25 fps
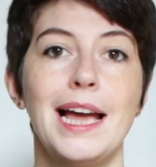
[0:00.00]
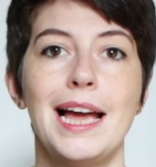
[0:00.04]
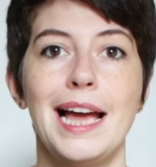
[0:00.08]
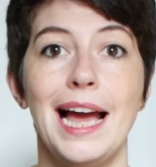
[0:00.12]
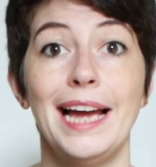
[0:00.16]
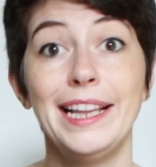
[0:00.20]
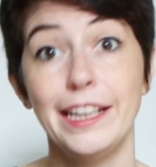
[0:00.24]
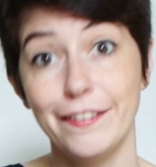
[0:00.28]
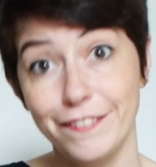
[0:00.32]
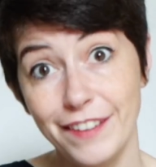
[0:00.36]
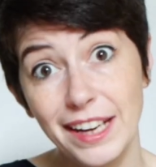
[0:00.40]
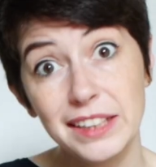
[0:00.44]

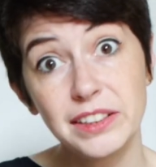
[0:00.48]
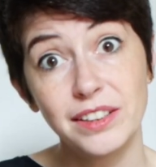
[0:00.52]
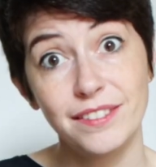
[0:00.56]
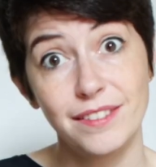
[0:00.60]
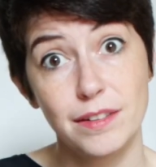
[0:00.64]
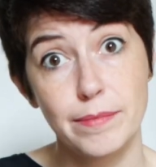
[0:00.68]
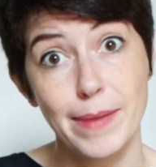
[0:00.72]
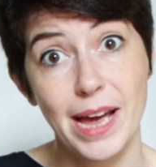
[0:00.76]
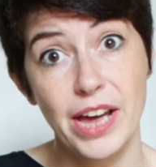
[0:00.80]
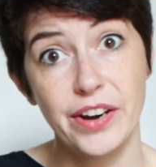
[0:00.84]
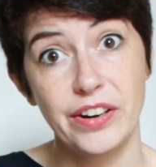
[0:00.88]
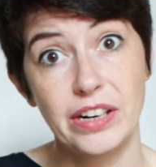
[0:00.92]
And the fact of
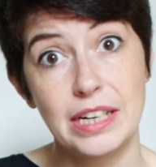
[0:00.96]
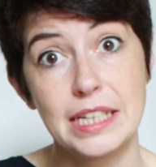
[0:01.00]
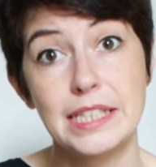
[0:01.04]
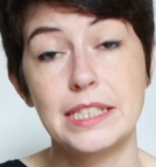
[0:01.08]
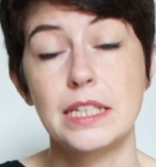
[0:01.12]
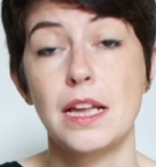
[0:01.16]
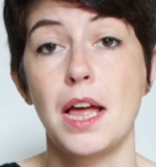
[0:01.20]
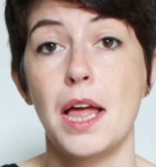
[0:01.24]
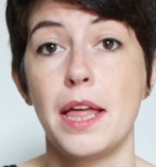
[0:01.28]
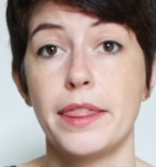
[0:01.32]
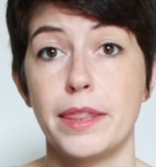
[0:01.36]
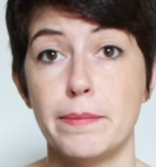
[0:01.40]
the matter
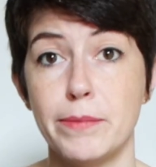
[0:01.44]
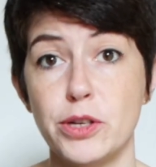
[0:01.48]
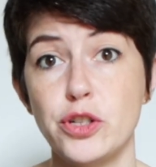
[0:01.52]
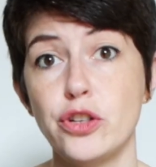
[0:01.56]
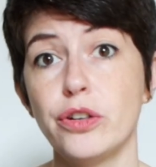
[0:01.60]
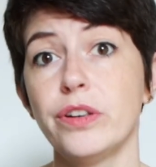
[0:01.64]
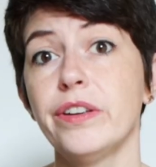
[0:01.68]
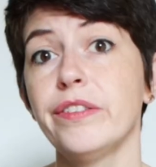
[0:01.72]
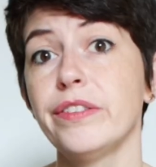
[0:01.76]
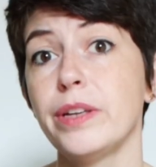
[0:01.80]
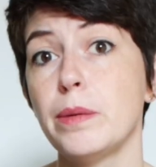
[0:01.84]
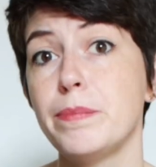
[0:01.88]
is, the
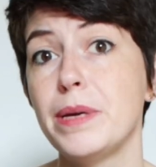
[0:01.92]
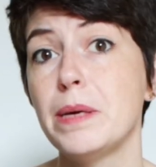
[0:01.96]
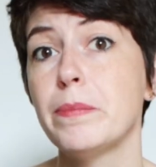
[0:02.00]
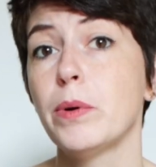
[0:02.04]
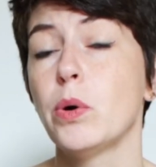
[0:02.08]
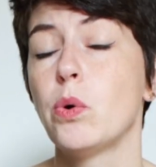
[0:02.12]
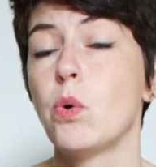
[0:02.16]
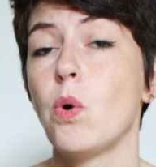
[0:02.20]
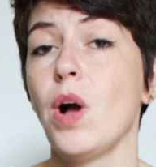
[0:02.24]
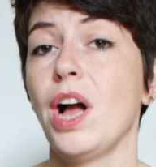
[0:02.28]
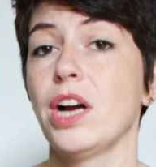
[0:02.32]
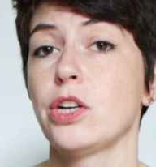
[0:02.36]
majority of the
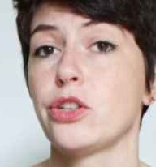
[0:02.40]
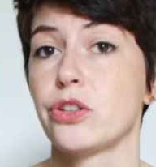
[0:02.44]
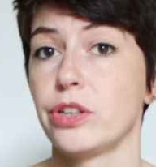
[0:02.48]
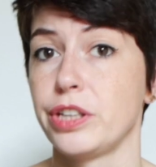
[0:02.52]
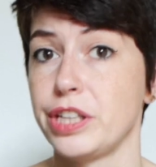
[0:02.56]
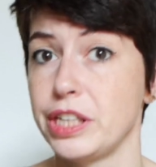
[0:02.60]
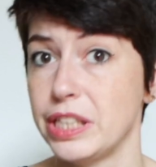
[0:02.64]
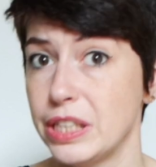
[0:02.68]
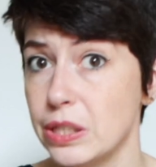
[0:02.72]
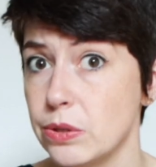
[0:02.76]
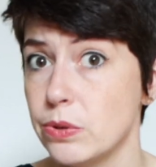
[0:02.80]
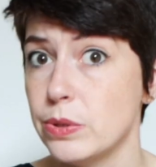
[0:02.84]
people who
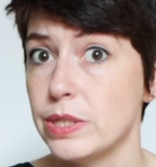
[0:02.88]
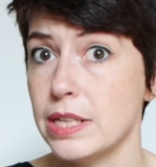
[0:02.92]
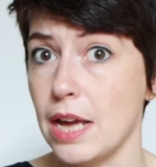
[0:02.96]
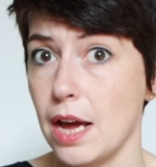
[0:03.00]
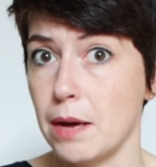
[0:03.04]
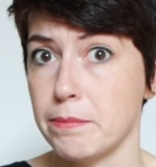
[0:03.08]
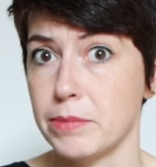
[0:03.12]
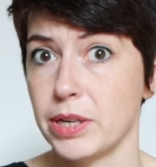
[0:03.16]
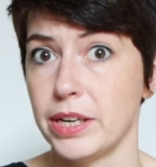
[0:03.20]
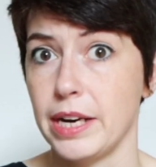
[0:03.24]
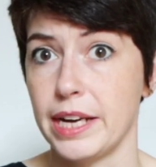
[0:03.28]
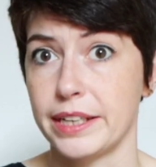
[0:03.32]
actually use
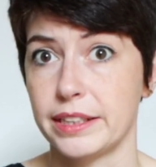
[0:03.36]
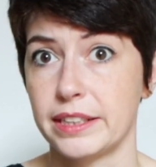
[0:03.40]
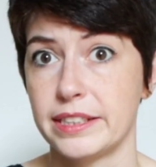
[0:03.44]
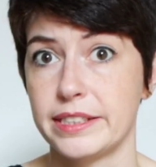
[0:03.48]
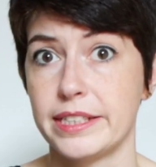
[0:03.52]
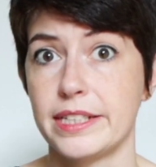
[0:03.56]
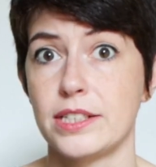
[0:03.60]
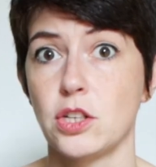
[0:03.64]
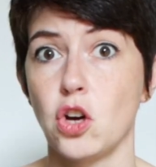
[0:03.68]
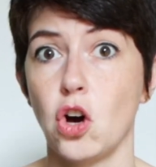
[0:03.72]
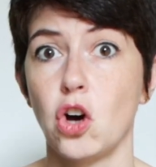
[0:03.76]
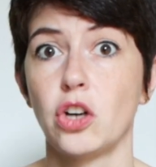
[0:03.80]
amber
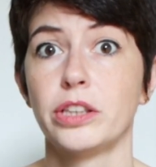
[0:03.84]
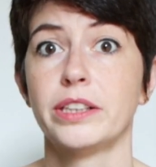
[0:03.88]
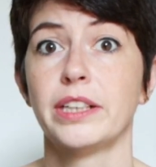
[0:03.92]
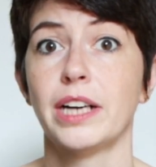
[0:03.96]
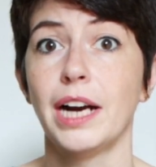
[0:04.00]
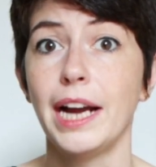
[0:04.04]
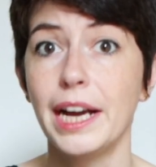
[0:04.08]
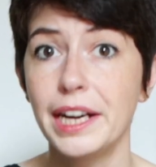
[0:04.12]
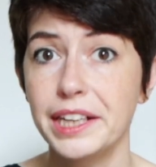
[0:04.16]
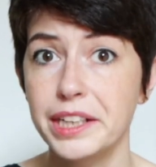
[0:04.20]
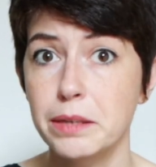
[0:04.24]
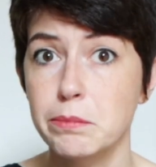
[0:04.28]
necklaces on
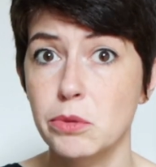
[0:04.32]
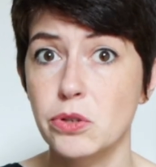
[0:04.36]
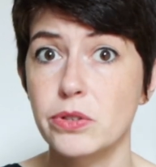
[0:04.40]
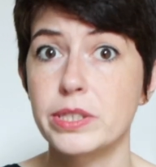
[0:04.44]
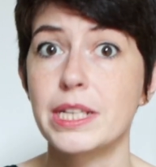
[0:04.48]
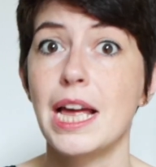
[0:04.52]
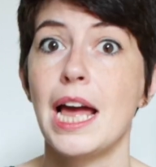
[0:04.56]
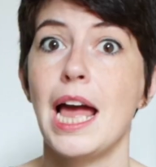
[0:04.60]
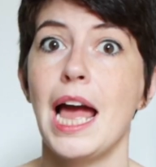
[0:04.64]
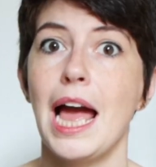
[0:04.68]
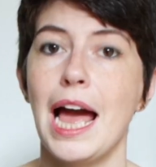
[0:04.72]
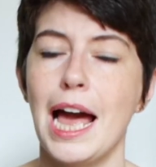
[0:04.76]
their
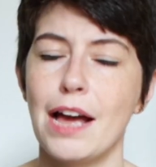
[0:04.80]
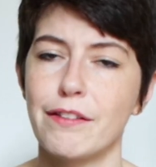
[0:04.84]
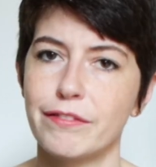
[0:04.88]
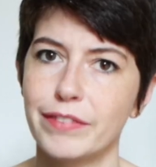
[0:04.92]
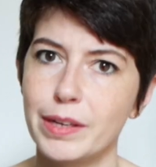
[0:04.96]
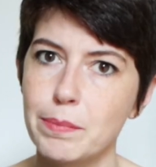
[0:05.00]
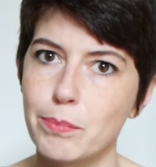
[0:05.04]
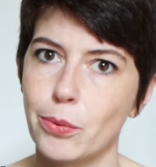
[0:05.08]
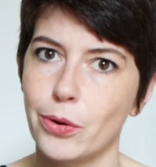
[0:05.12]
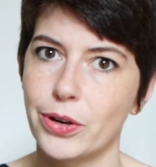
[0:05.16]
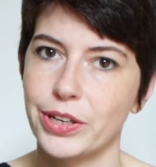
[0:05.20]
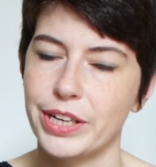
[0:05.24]
animals have
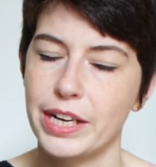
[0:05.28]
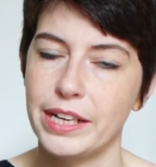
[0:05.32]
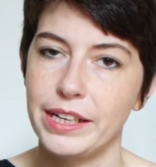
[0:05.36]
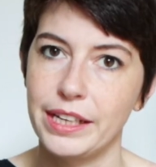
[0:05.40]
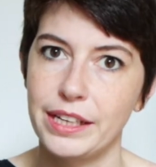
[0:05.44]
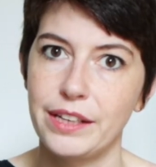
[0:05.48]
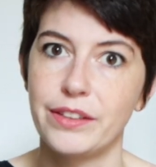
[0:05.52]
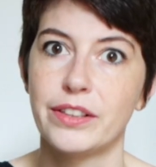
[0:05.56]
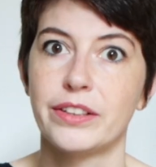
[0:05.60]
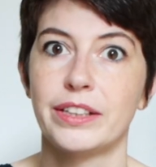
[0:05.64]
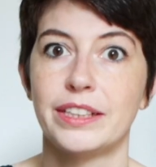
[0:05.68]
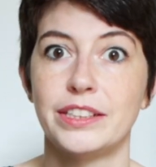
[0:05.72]
reported
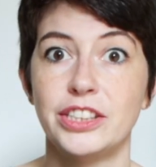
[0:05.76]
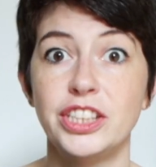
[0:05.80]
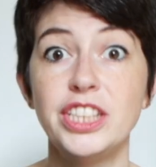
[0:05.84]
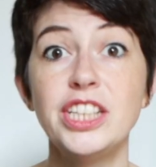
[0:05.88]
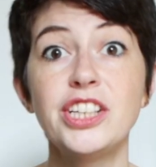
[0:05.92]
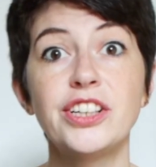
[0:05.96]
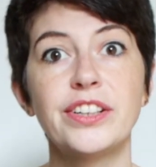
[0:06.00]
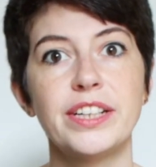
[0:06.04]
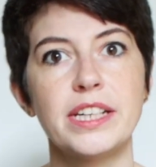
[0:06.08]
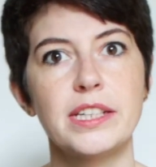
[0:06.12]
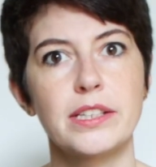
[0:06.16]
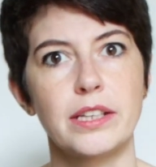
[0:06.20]
either a
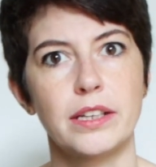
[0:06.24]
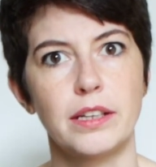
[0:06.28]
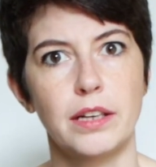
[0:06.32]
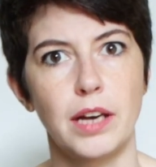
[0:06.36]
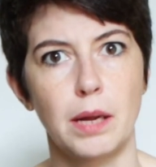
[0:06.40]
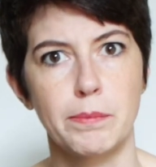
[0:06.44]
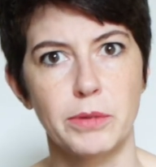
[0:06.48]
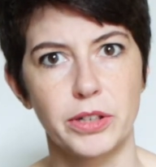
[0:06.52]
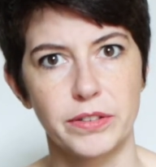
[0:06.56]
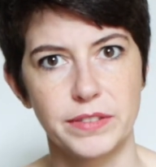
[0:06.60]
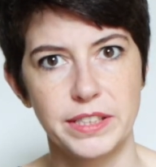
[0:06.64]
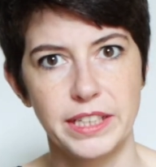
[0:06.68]
decrease in the
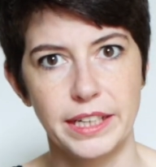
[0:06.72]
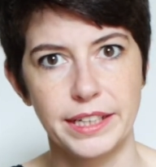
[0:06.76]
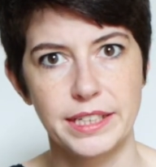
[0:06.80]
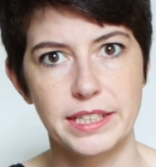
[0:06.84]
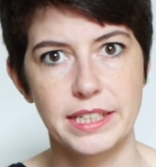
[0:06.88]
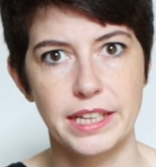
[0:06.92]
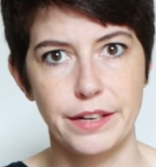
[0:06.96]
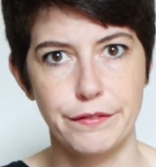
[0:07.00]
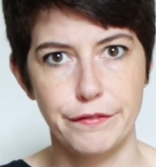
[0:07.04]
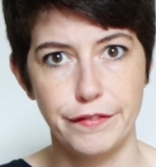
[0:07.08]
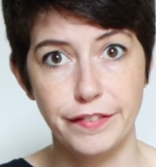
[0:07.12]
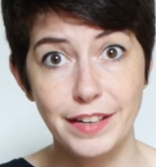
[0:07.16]
number of
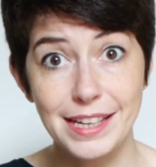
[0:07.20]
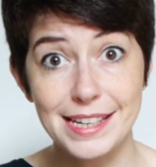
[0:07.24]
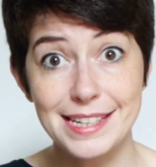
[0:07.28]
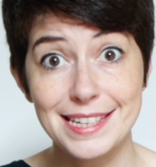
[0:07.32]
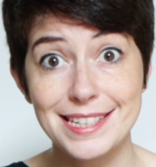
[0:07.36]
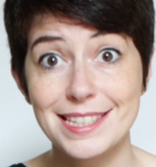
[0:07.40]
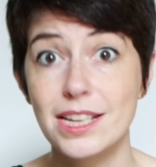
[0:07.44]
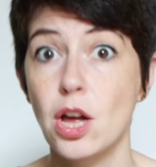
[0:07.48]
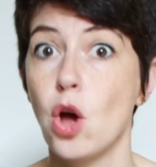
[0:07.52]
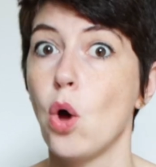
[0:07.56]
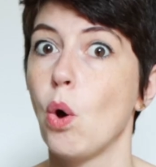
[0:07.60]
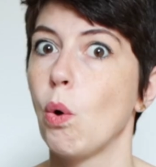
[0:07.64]
ticks and
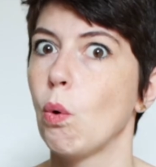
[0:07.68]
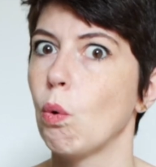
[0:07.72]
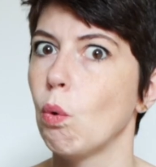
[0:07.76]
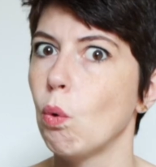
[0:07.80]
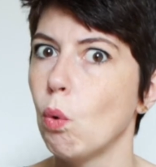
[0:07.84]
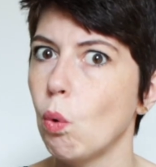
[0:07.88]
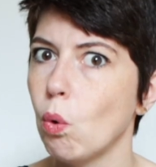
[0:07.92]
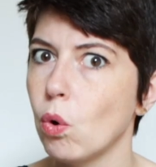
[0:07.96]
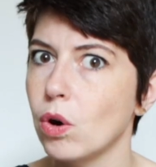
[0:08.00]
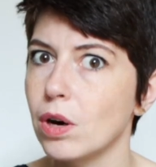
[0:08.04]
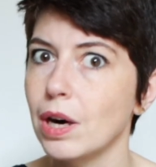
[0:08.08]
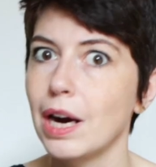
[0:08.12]
fleas
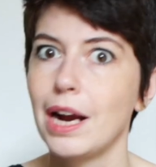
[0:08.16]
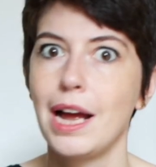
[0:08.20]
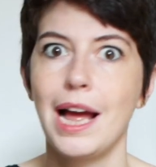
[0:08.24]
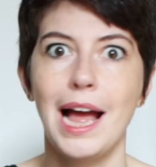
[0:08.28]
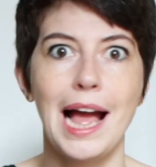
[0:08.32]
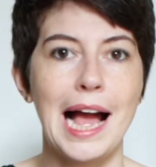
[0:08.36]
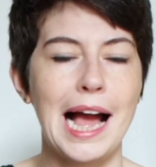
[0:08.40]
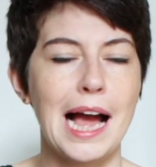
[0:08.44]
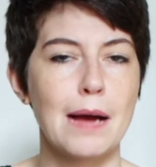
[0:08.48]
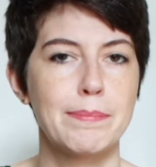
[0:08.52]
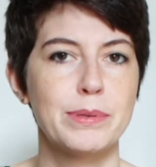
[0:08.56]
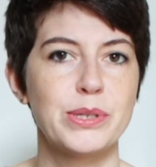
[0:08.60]
or
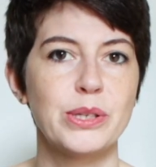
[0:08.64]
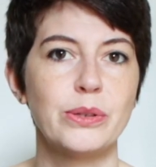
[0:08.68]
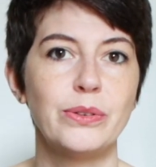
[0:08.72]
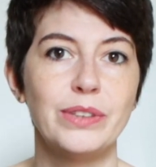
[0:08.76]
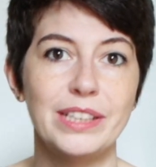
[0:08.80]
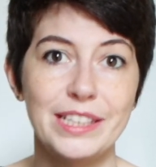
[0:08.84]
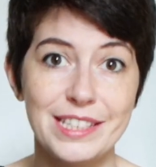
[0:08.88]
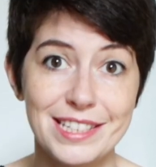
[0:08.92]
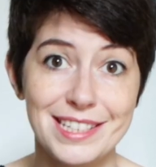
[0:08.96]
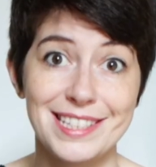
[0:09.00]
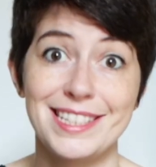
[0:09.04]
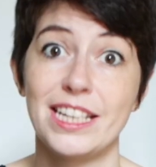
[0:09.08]

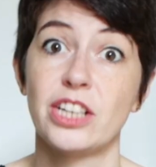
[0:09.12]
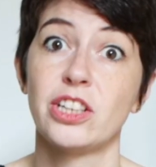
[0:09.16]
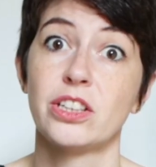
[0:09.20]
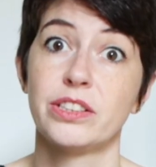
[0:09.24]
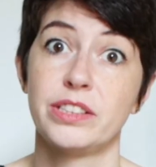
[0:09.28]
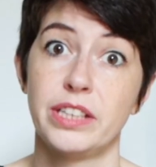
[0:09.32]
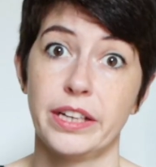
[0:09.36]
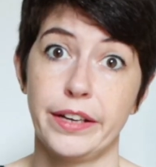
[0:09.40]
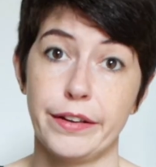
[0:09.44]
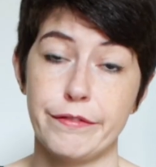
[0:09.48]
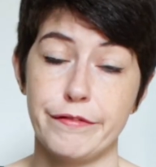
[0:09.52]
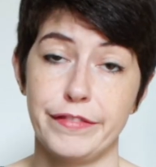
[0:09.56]
absolutely zero
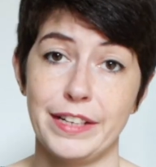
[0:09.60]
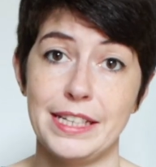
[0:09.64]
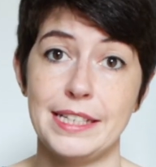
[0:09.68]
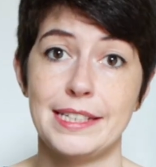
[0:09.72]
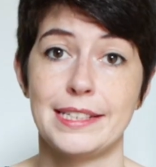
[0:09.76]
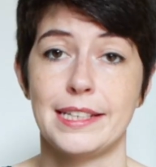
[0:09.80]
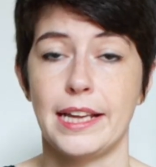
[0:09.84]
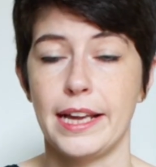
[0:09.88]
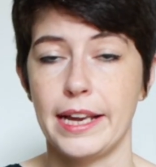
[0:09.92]
tick and fleas.